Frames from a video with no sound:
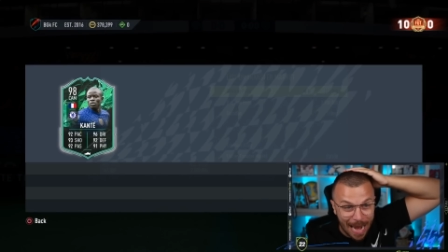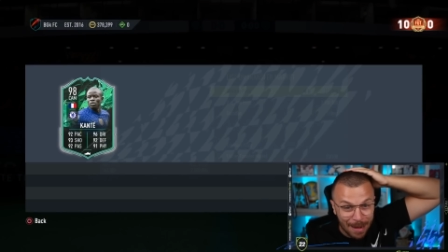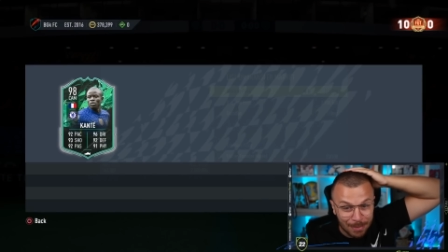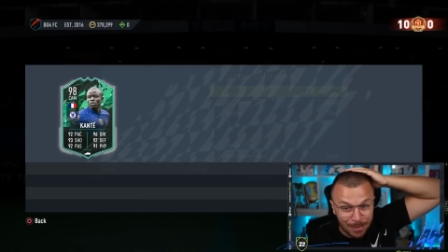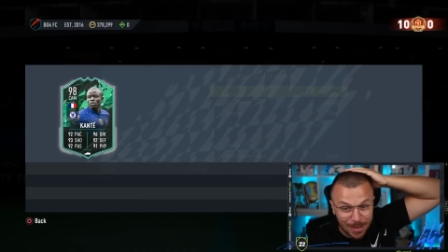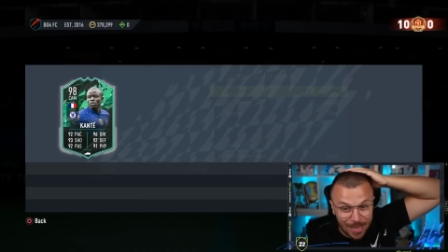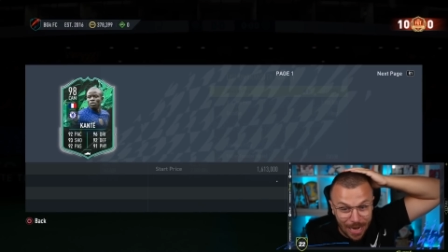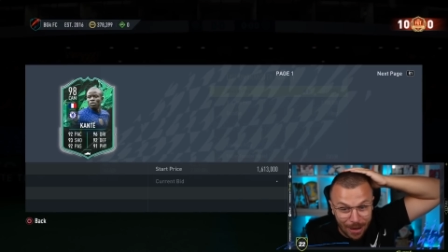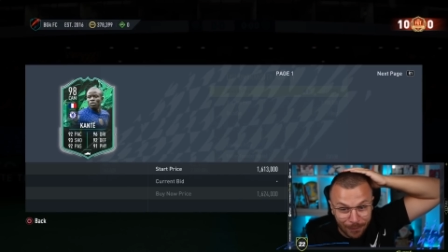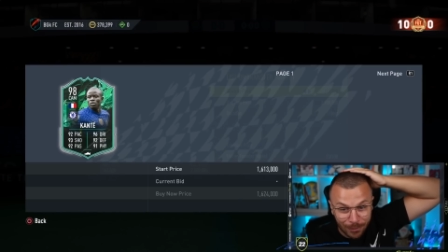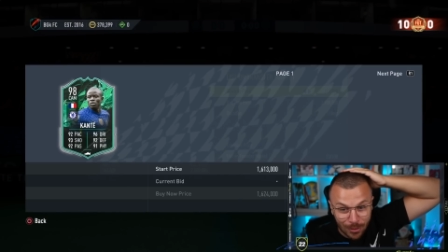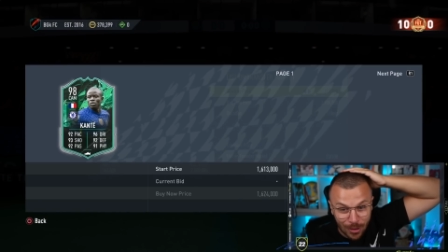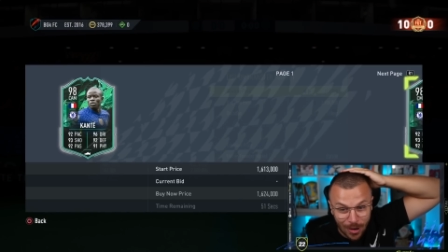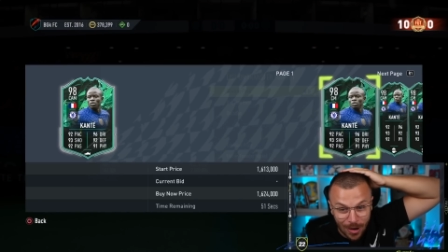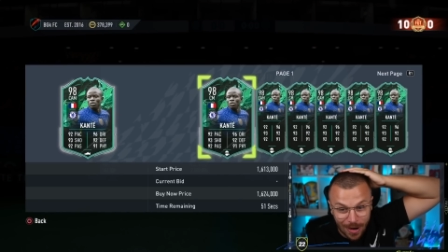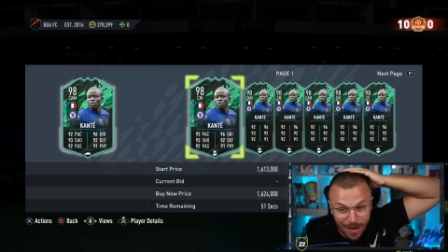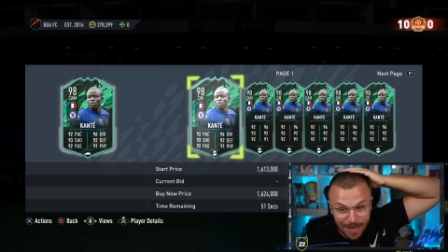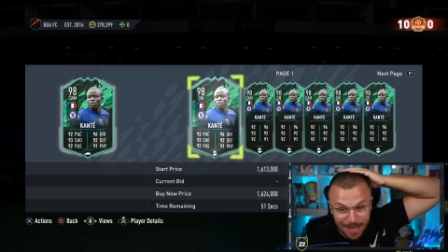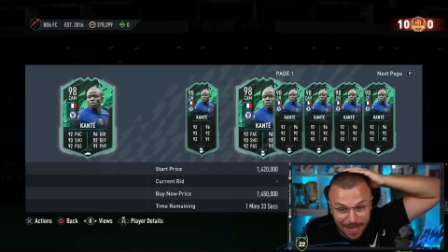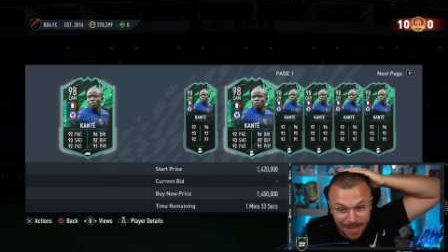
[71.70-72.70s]

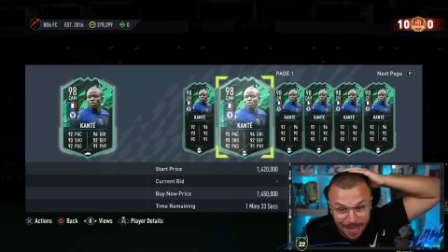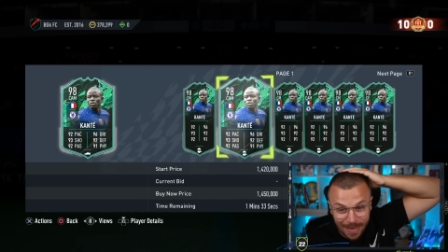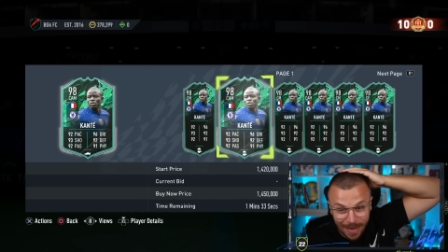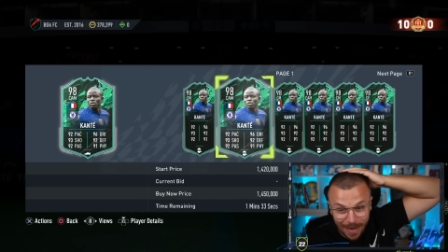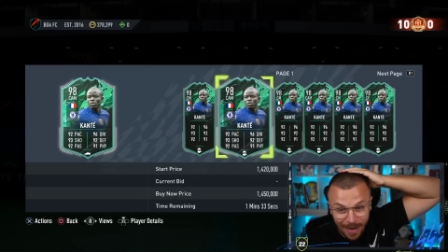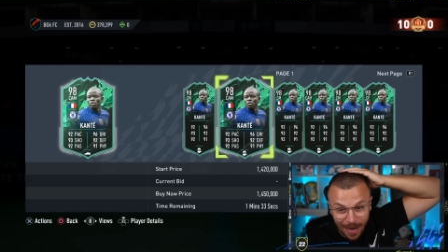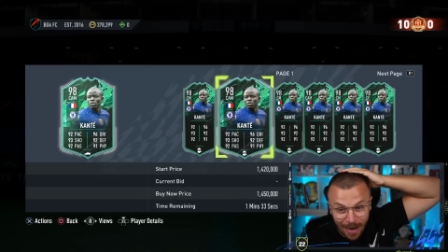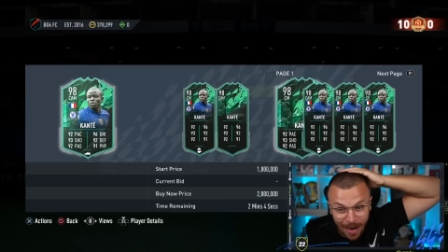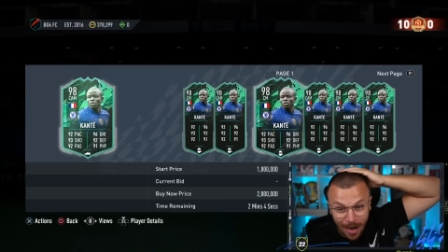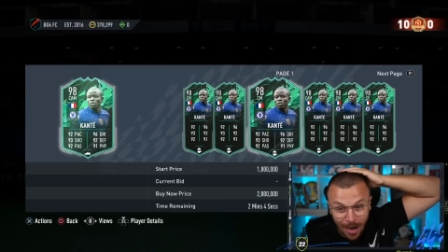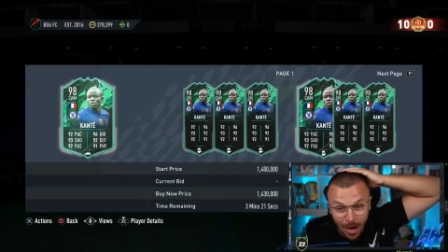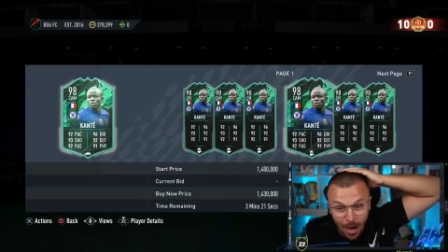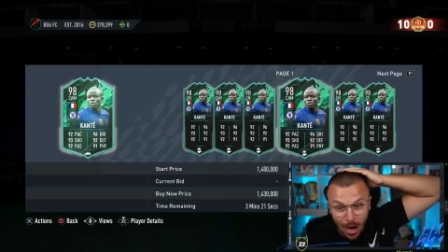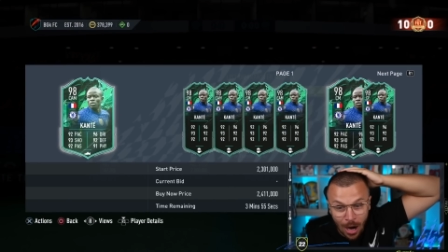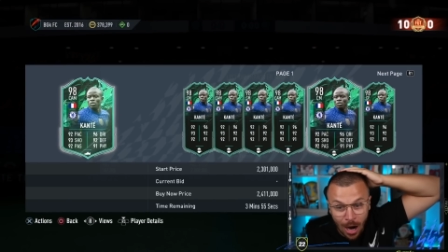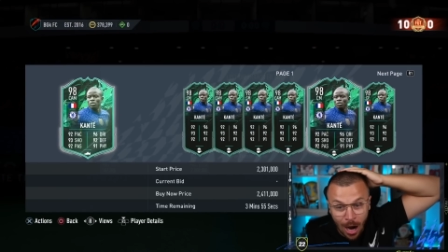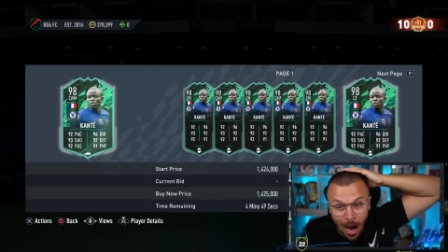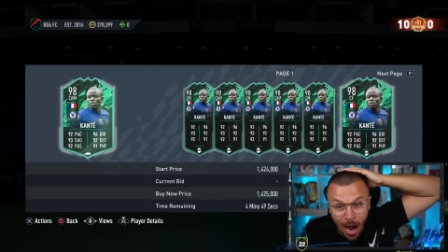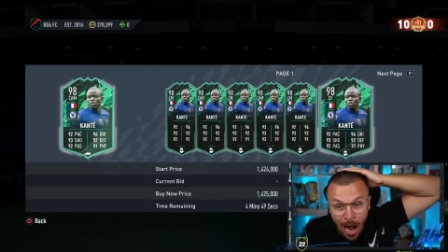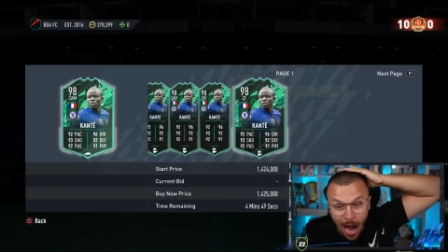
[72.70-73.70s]
shapeshifters!
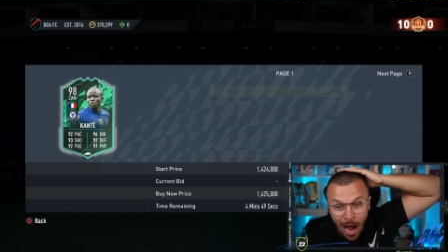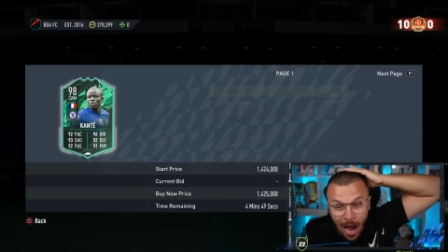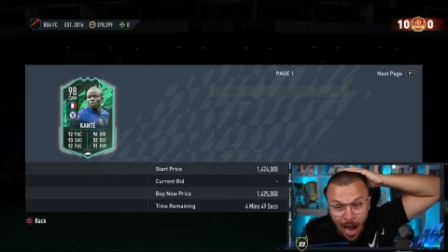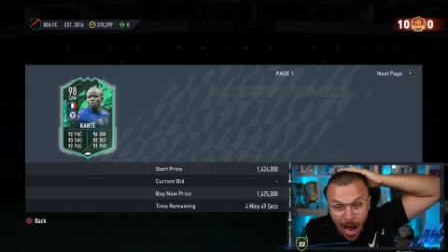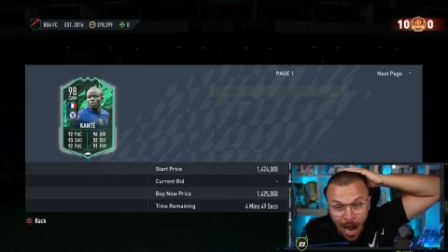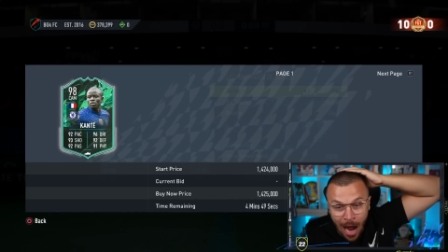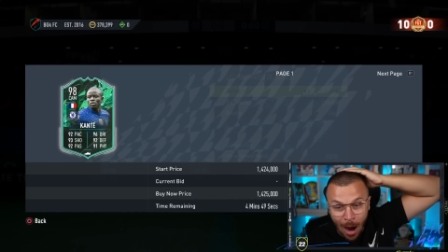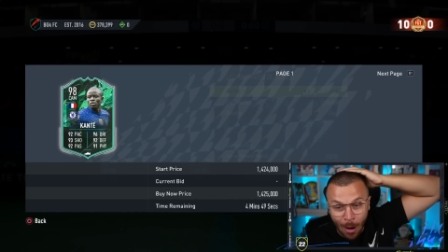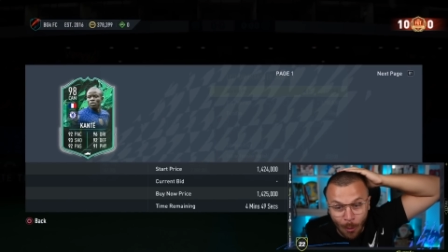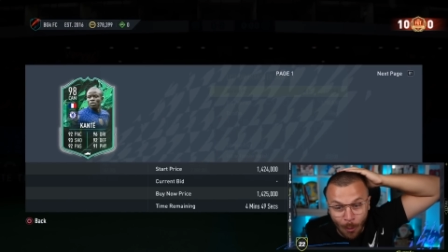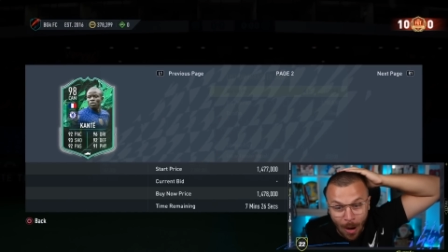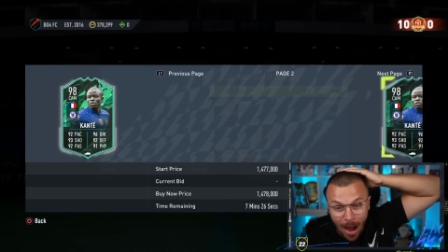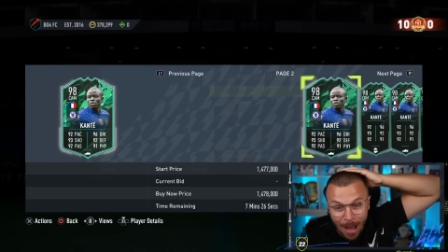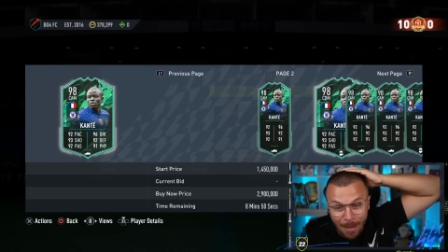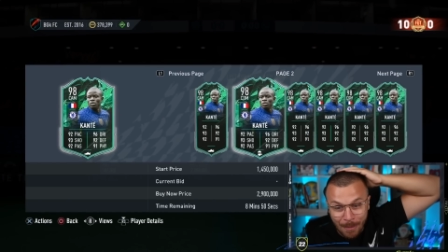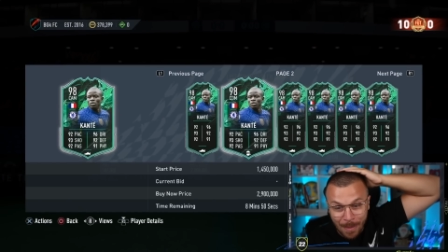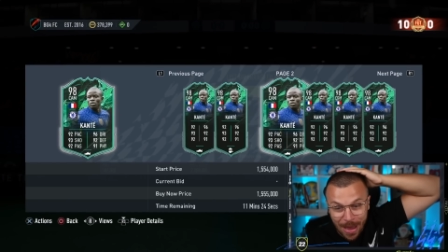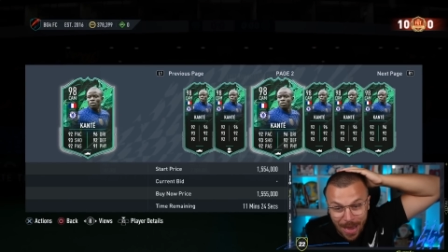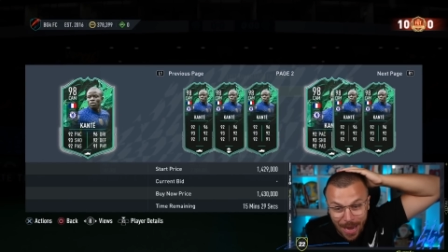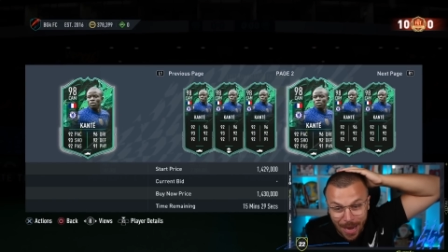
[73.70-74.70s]

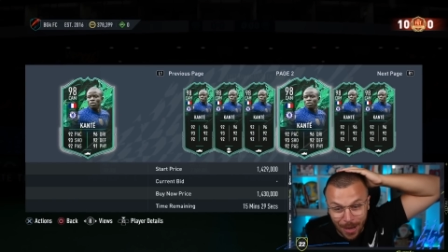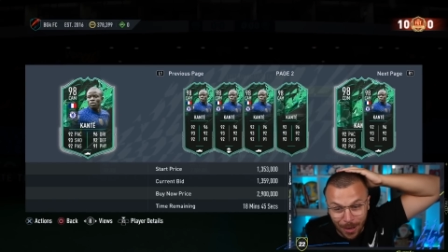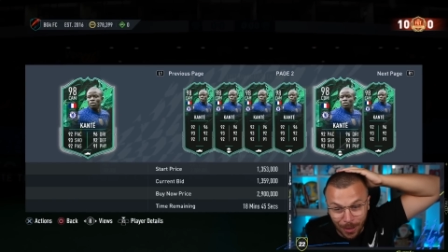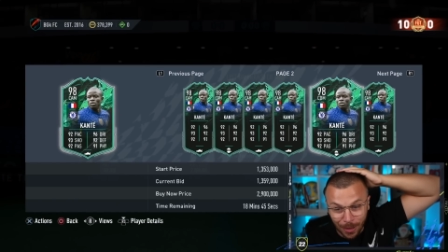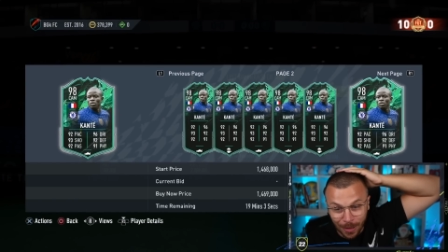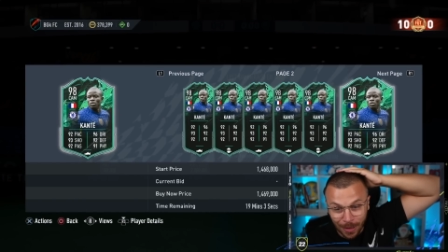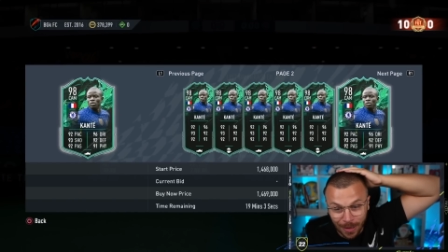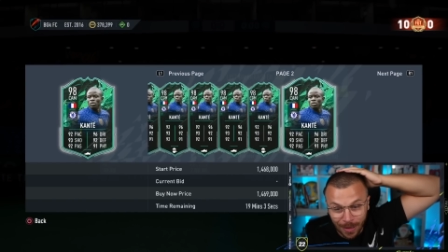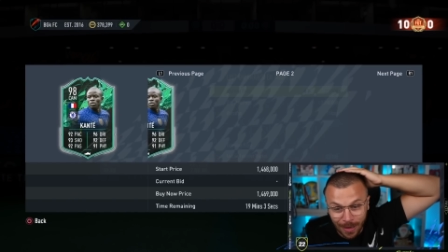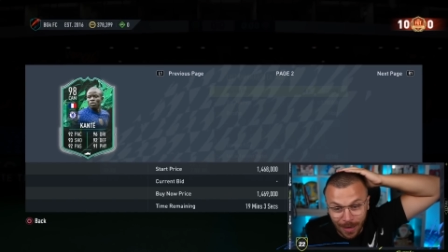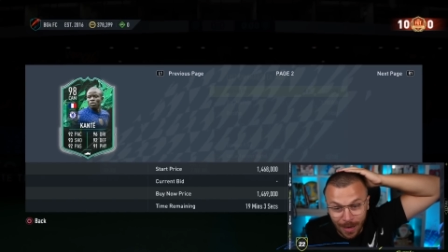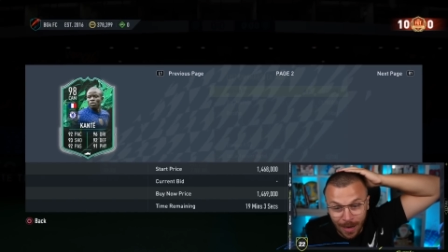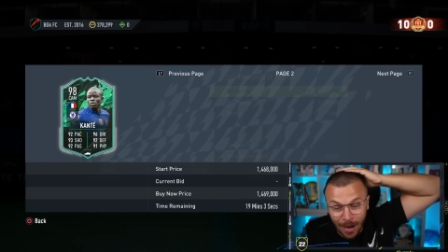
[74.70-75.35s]
Oh, 1 mil!